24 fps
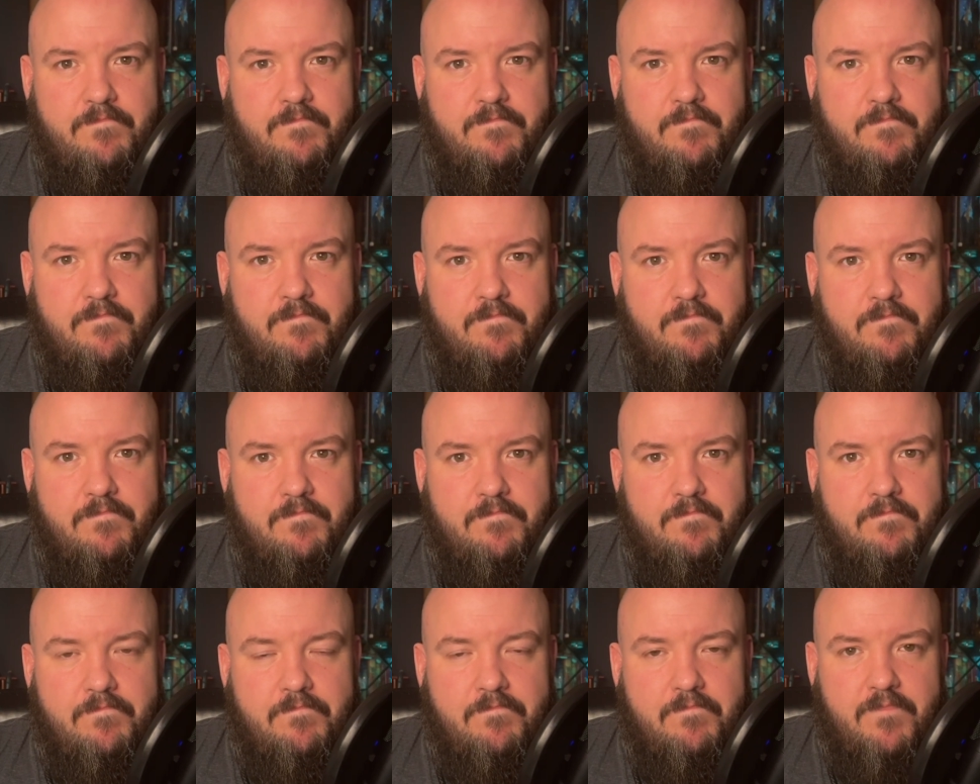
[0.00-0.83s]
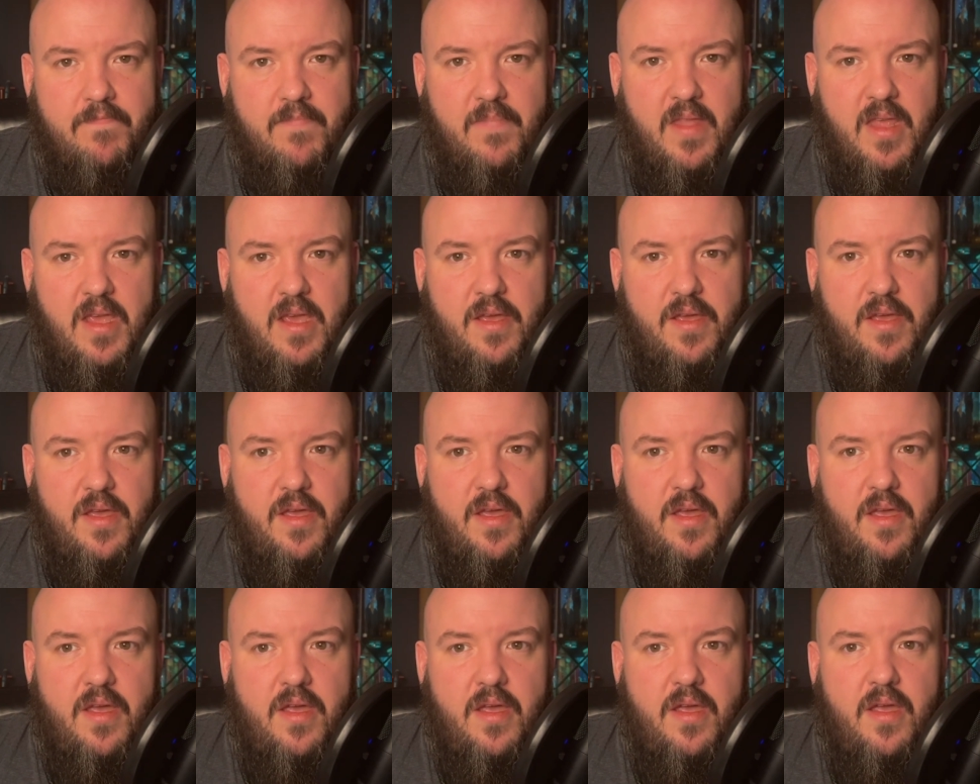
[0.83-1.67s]

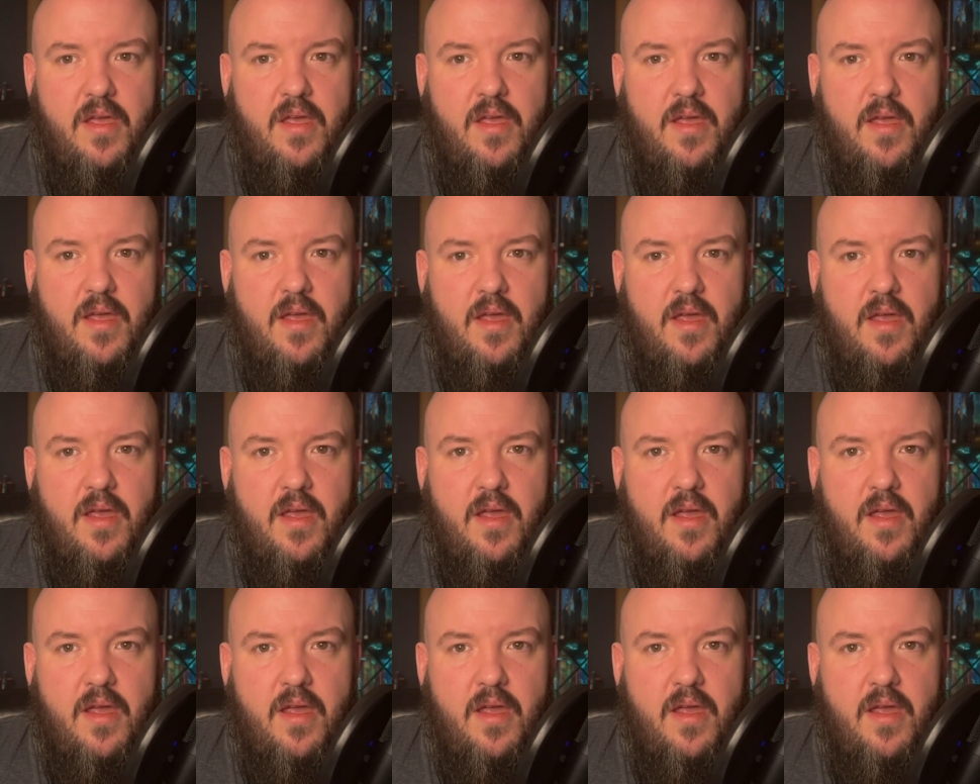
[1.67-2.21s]
(no one is talking)